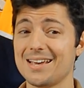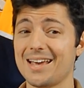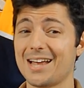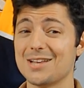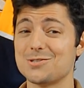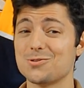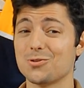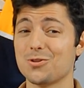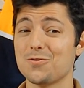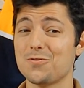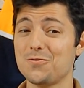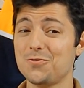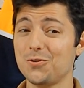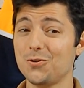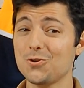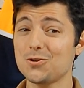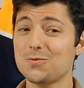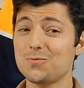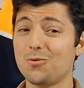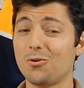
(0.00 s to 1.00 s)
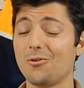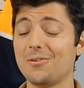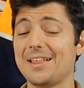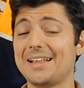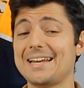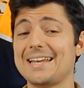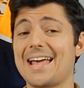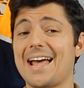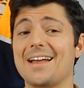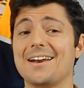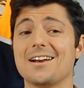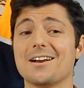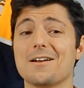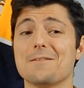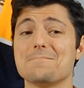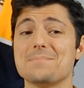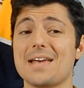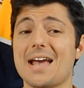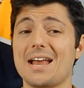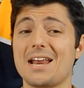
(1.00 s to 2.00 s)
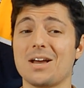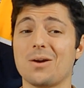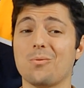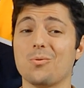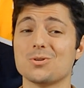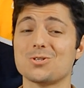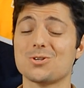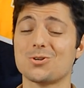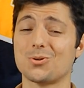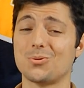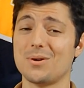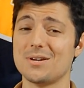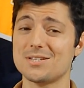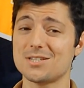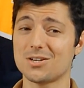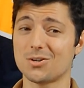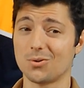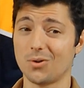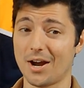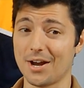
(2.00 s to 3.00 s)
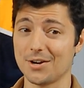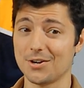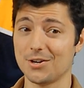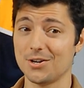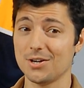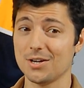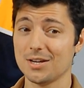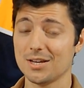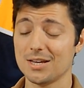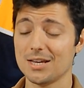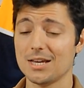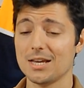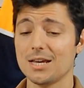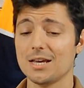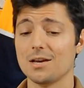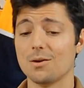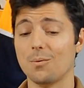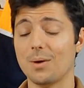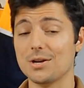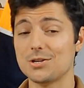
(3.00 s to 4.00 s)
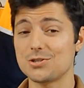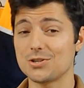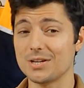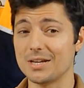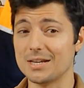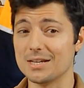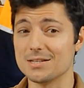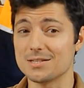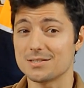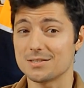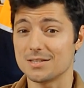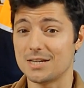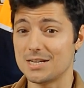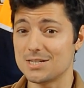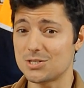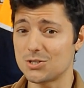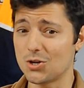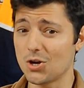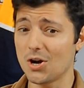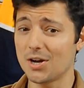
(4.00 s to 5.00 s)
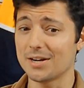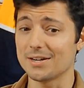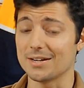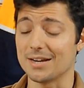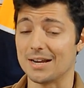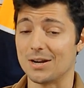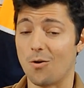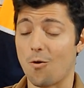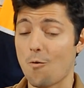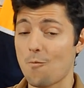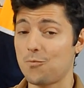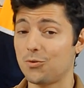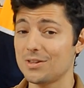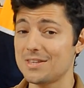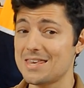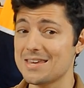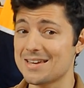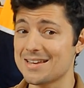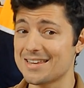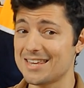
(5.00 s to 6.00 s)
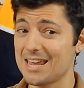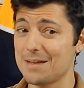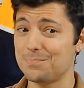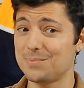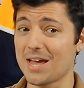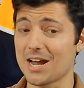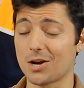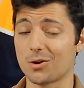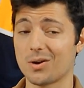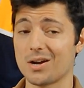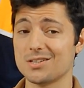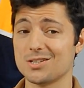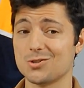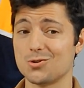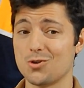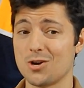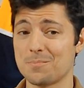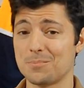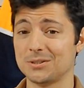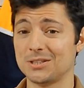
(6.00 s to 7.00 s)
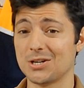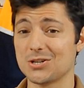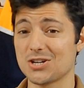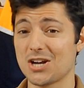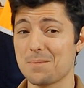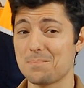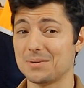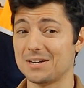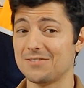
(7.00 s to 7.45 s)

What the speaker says: And so the first forward that he ended up getting was Chris Kreider, which is, he's good, and hopefully he can keep that crazy shooting percentage up.